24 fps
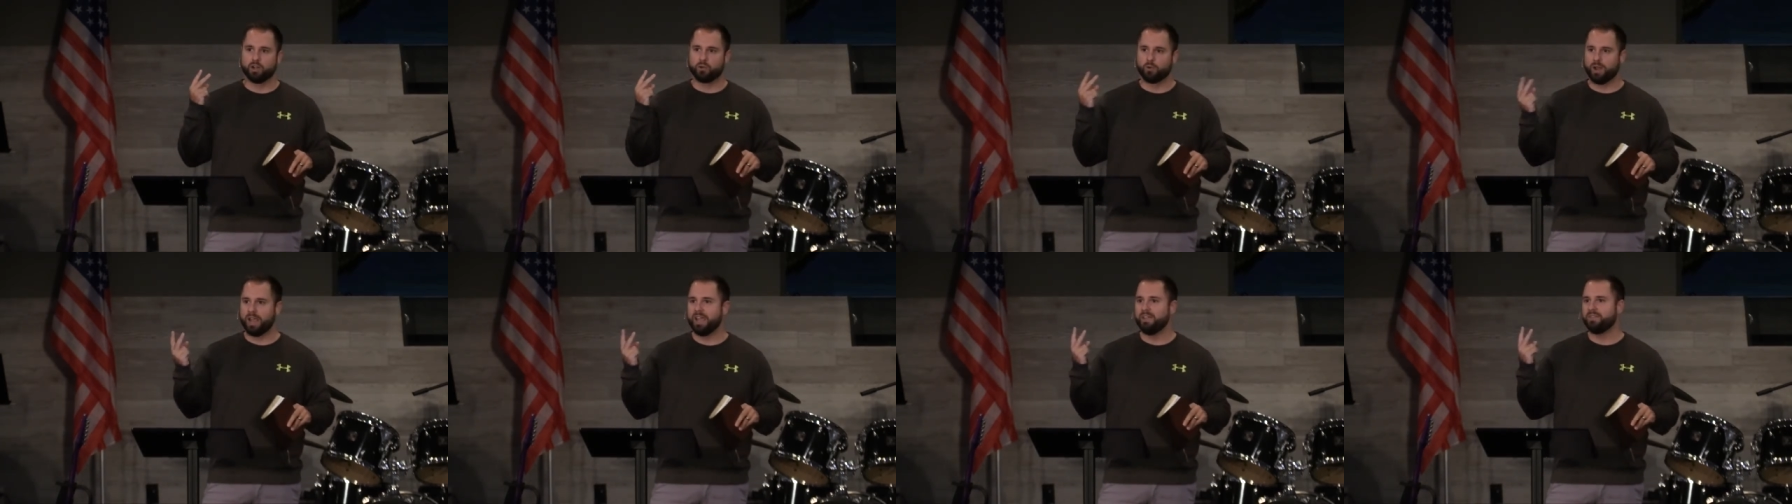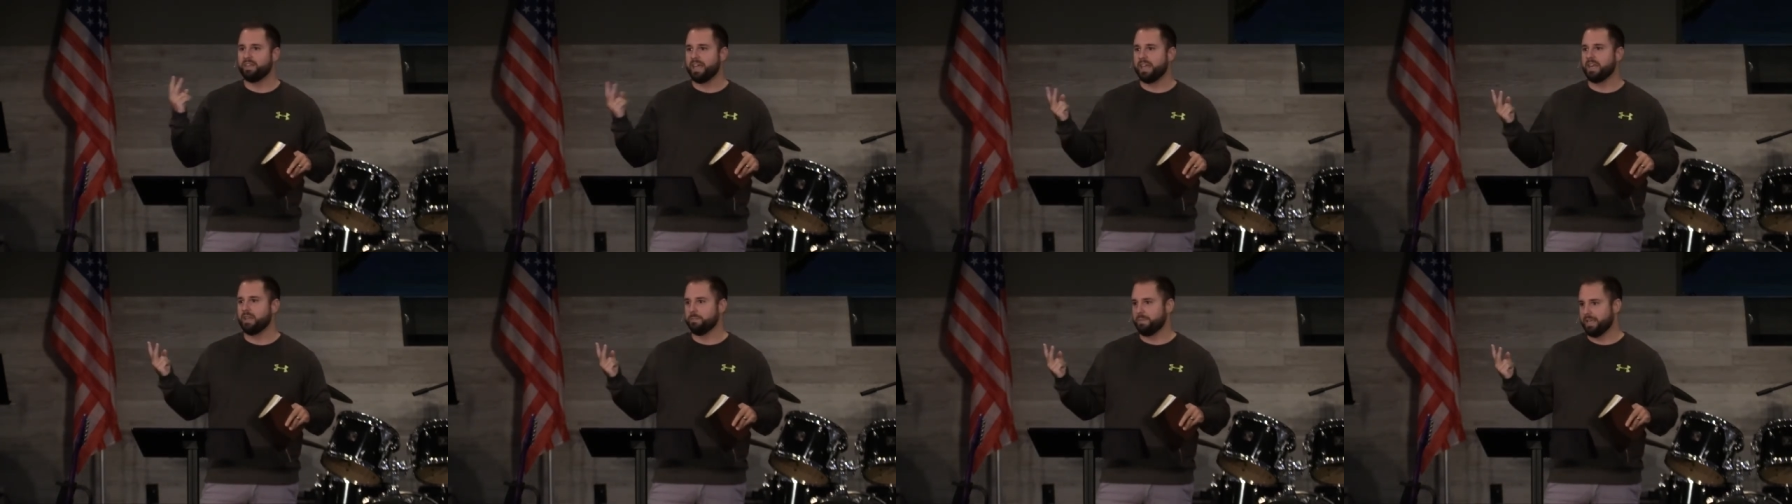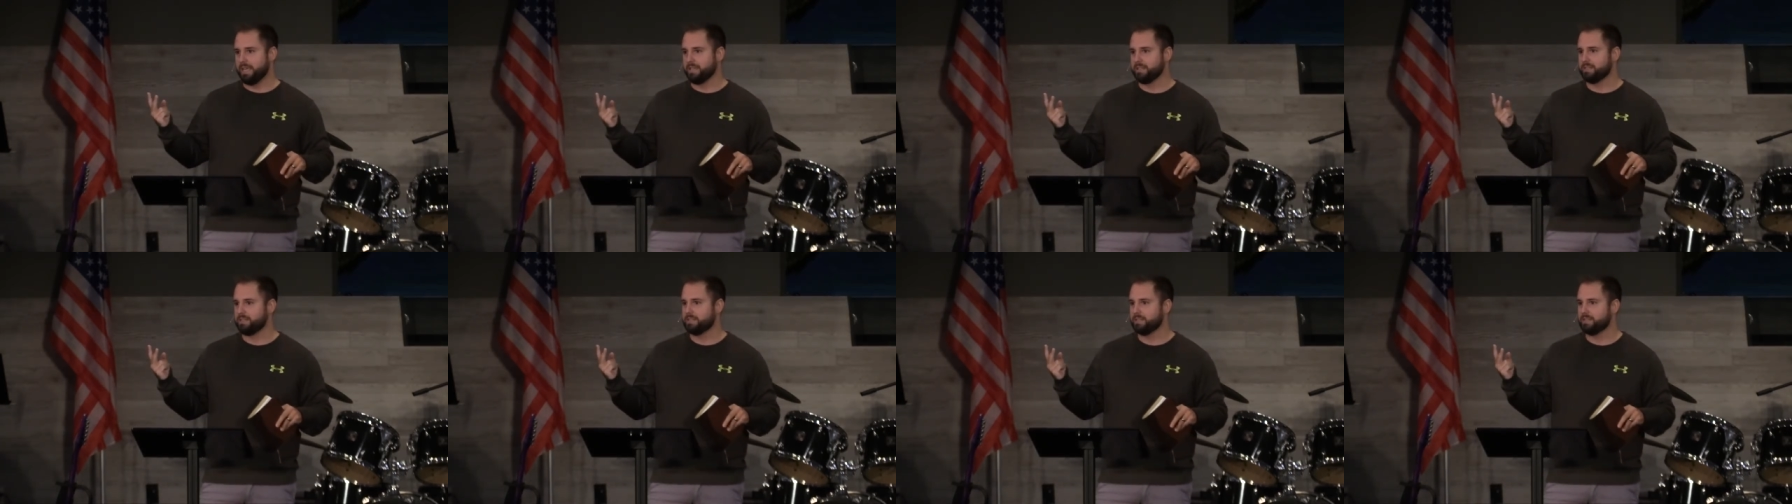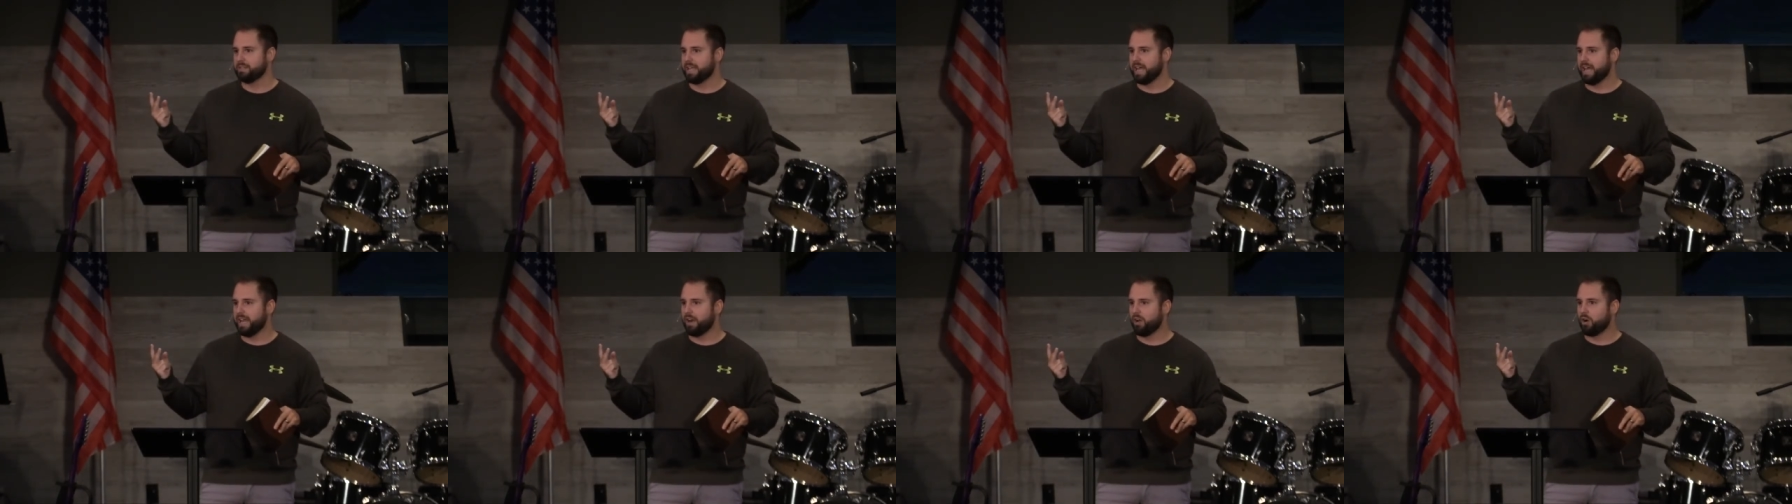grave enemies
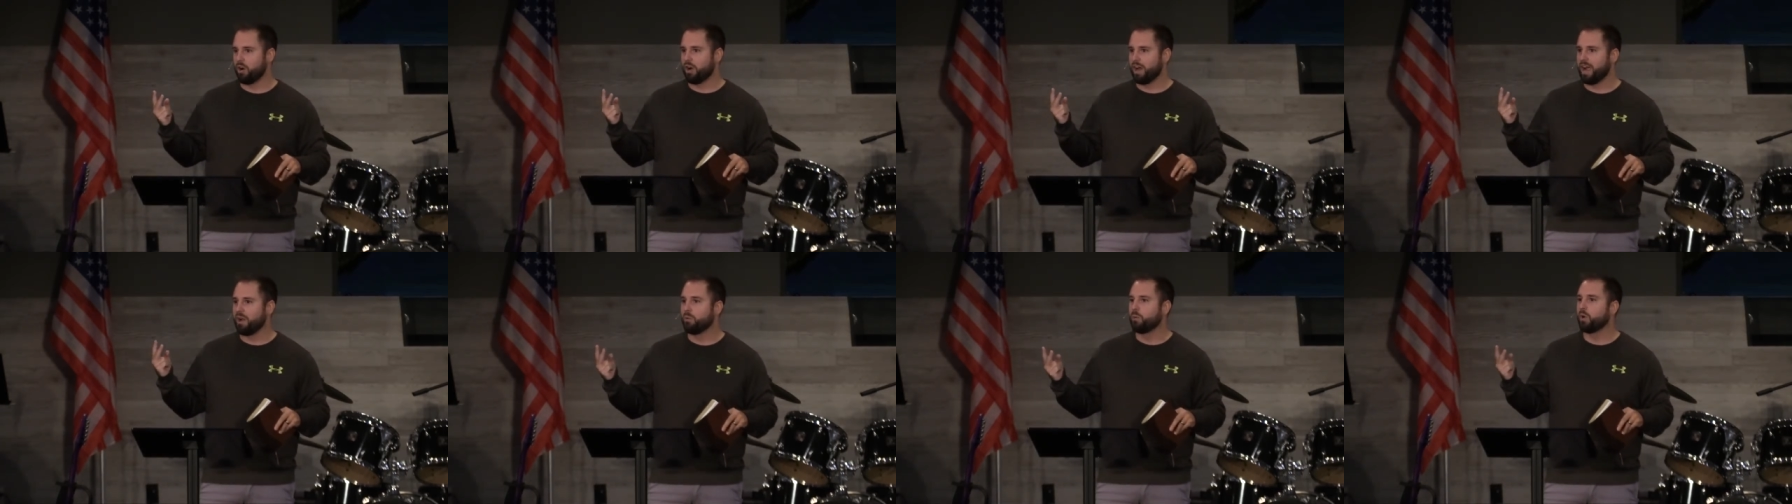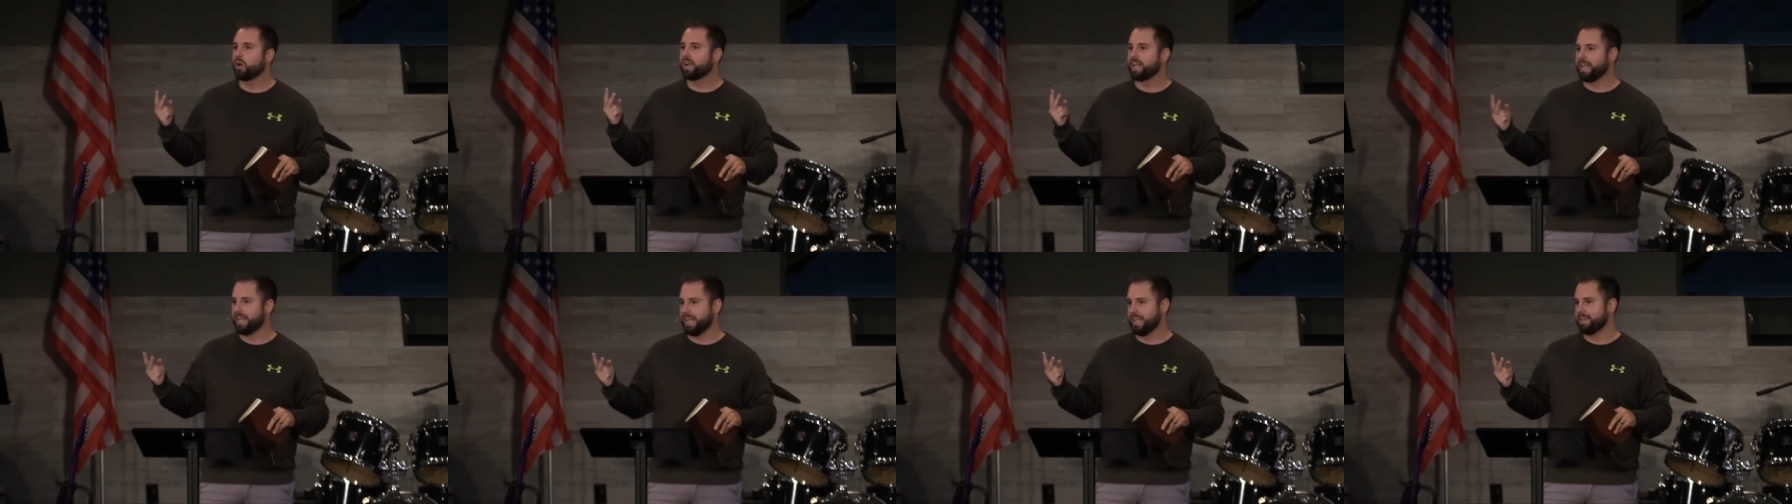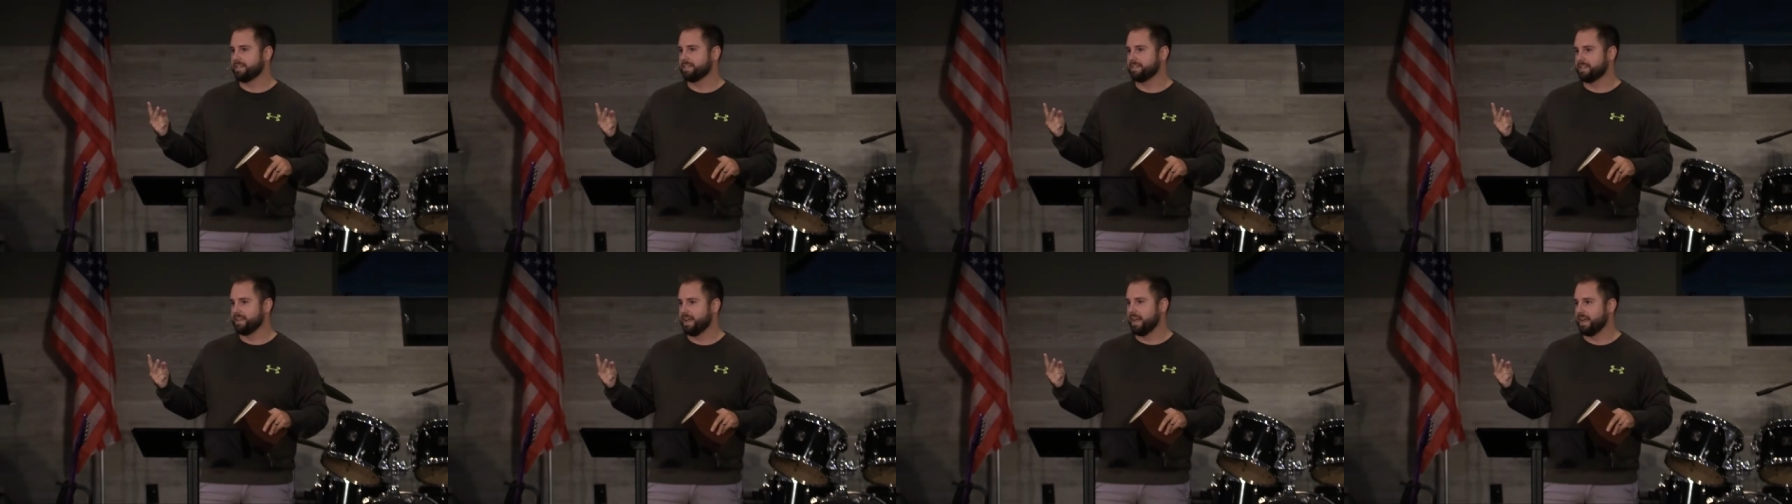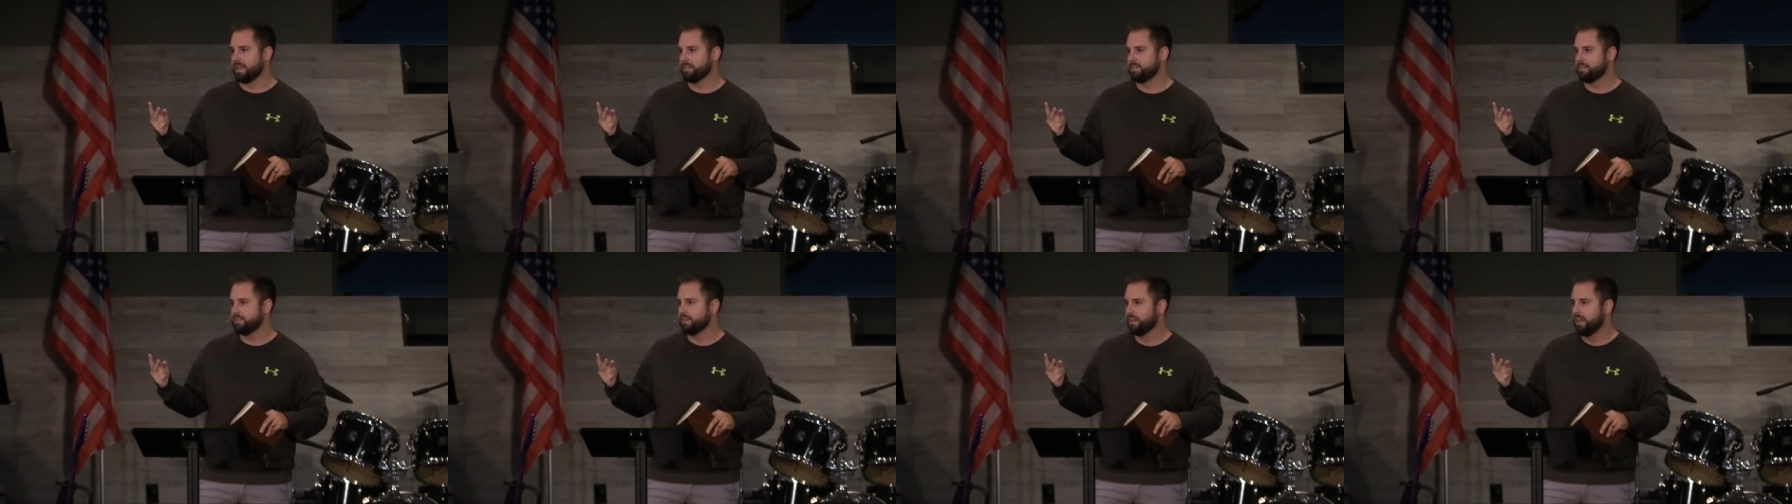that are at work against
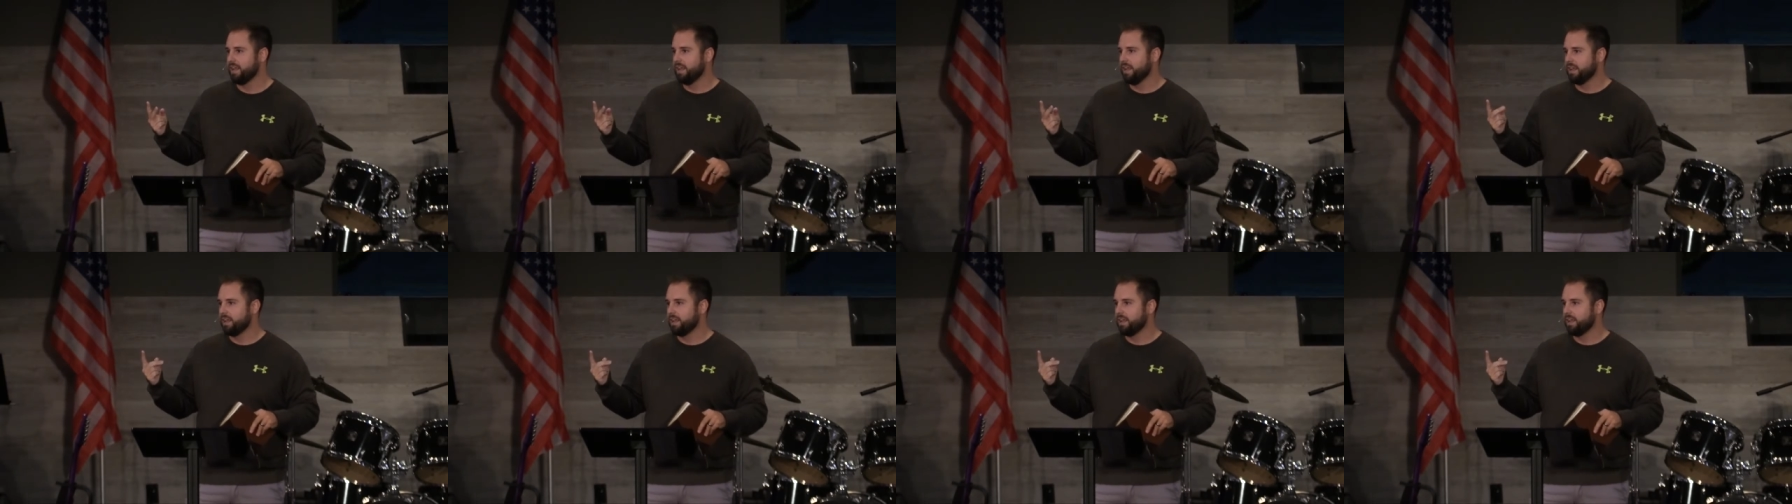us.